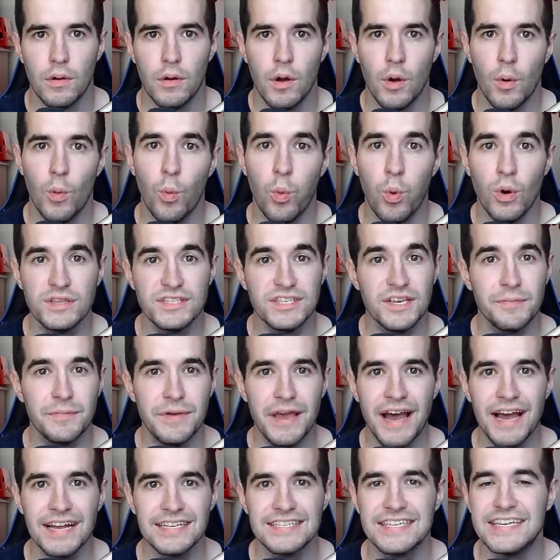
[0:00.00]
What's up
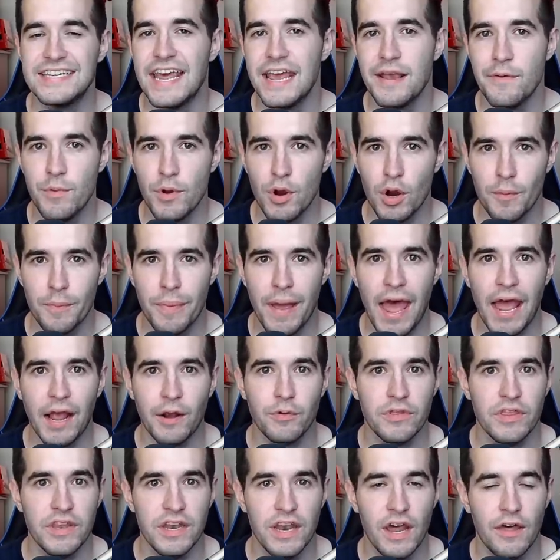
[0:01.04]
guys? Today we are back
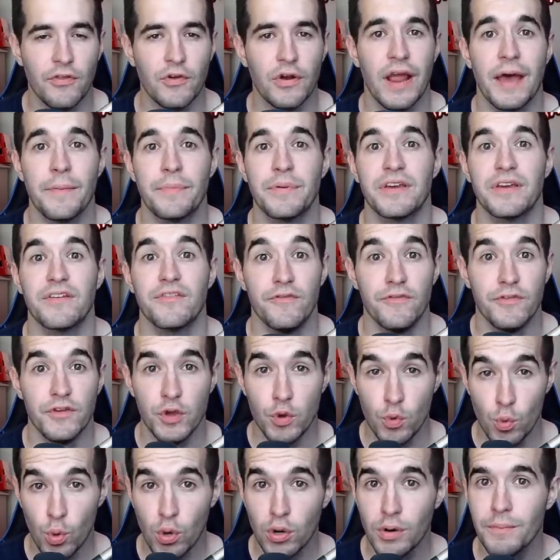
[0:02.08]
with another epic
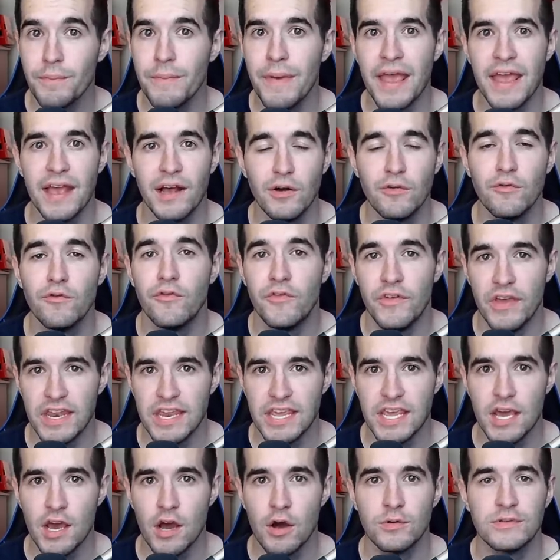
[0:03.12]
viewer mail
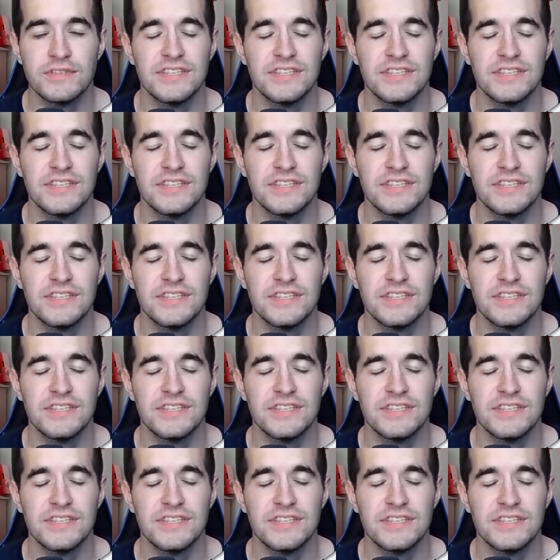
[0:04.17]
video.